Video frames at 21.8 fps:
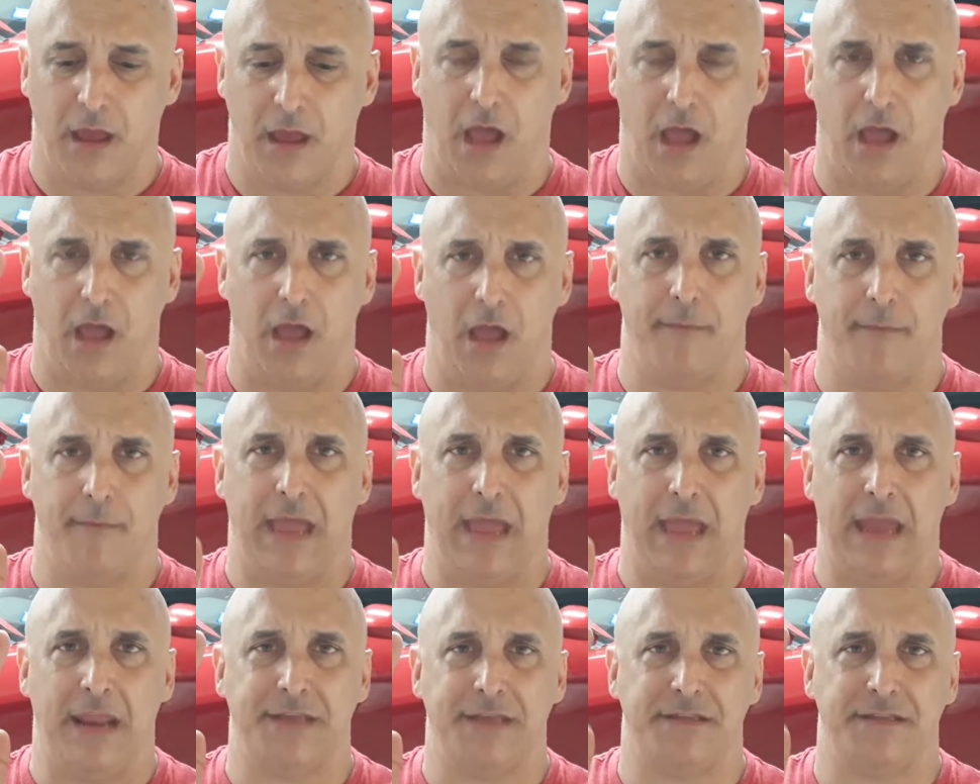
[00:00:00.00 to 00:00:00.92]
And
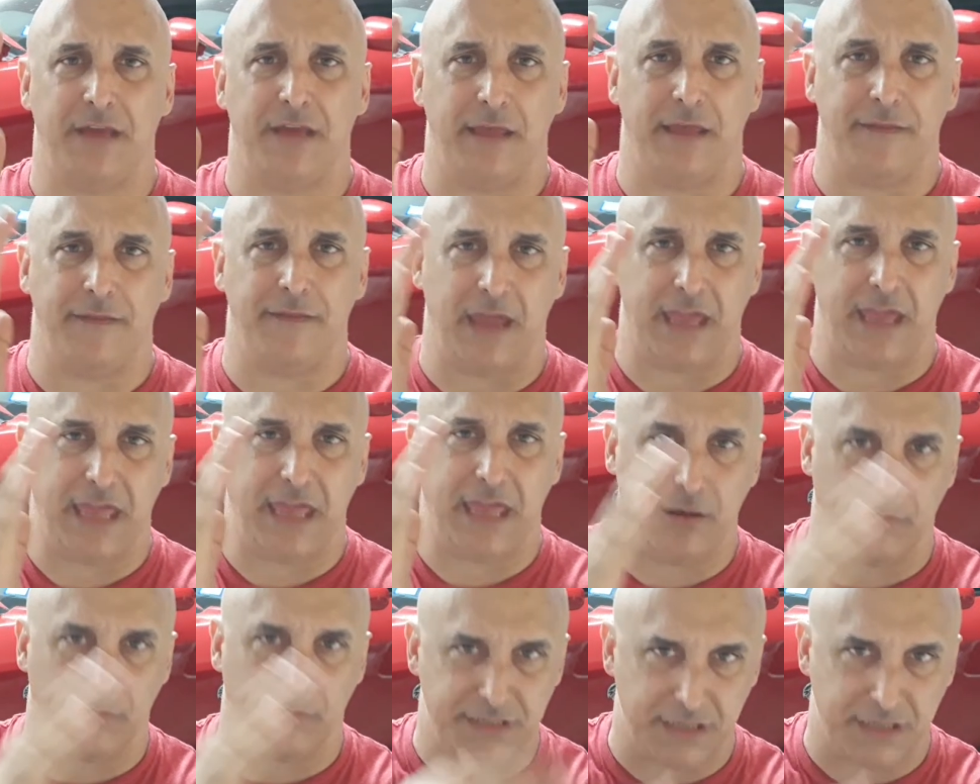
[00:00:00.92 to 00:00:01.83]
it's the
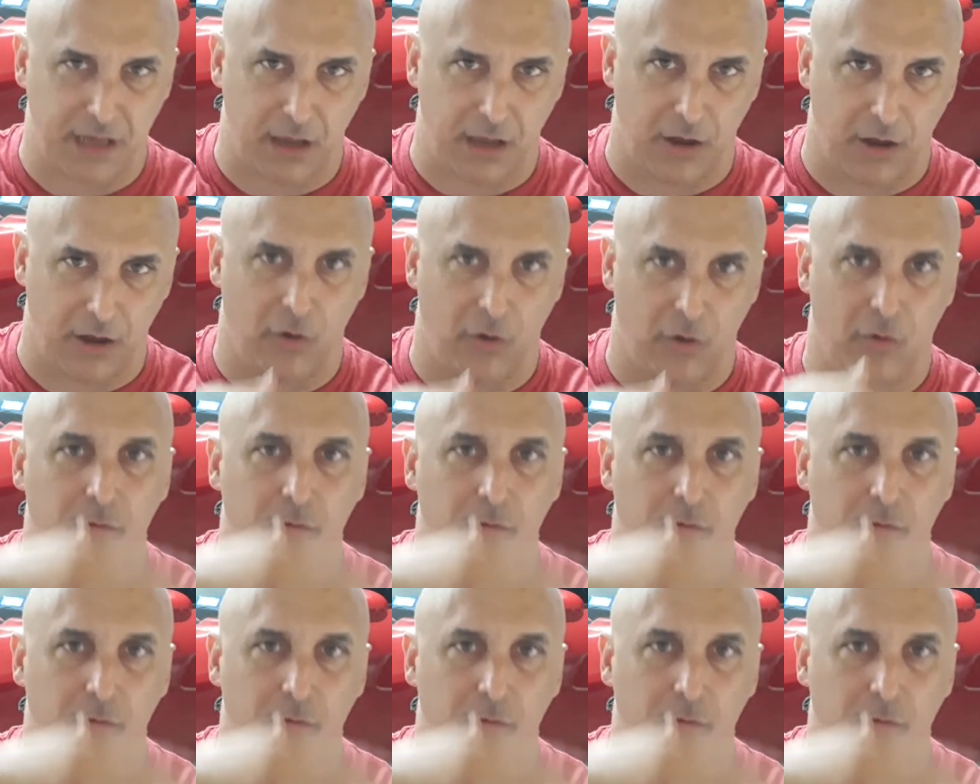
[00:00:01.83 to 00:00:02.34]
heel toe